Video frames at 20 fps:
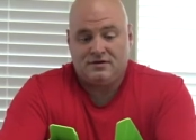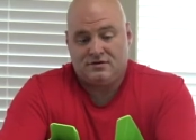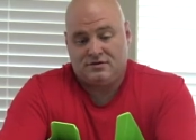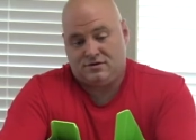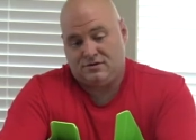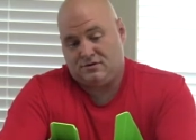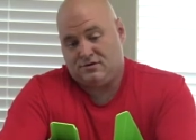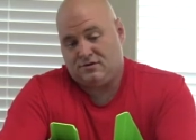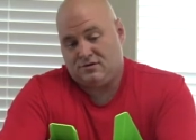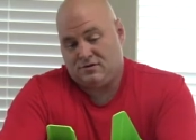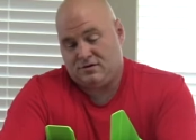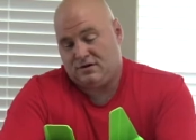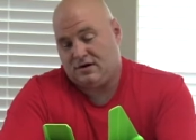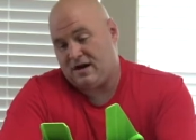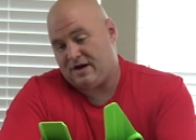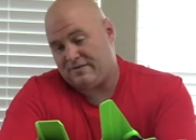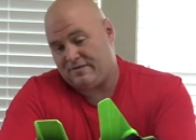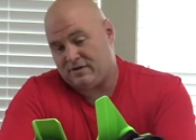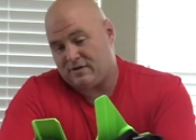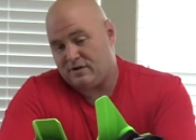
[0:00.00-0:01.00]
due to
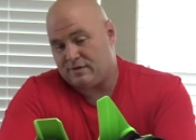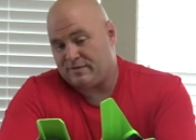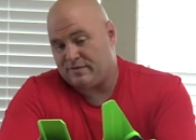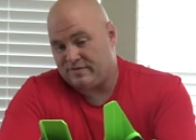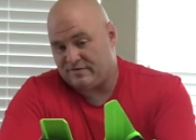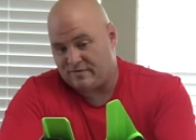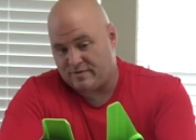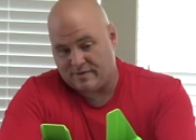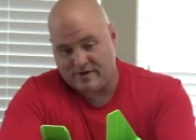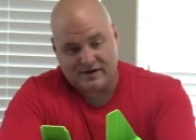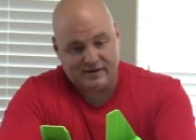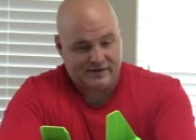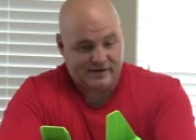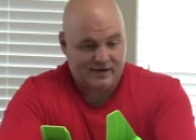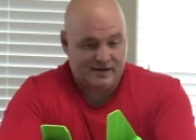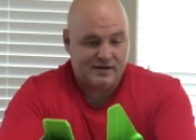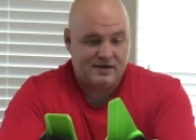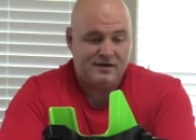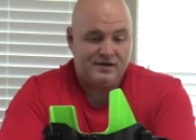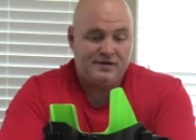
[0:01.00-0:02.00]
having a little bit of a belly.